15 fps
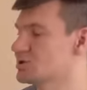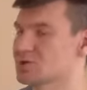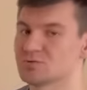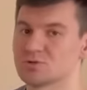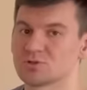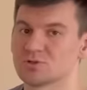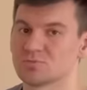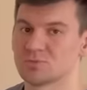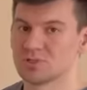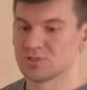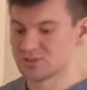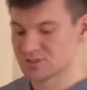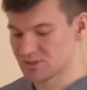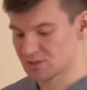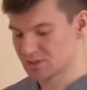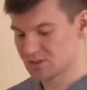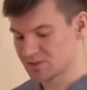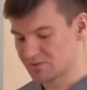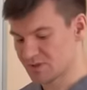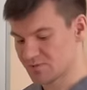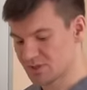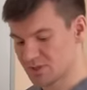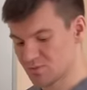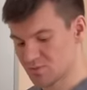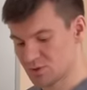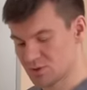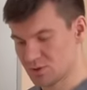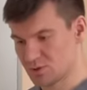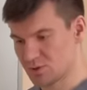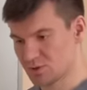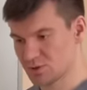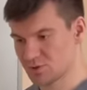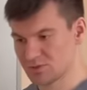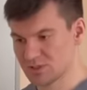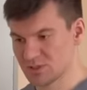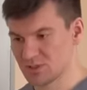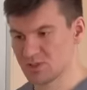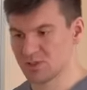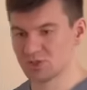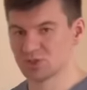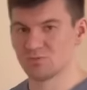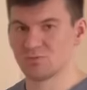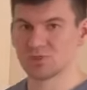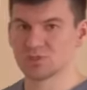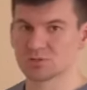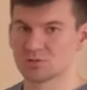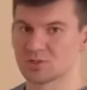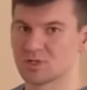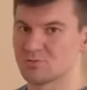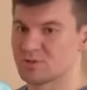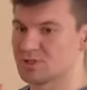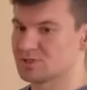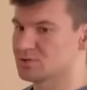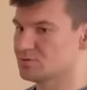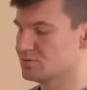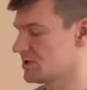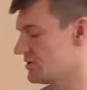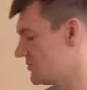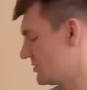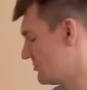because we performed ischemic compression. This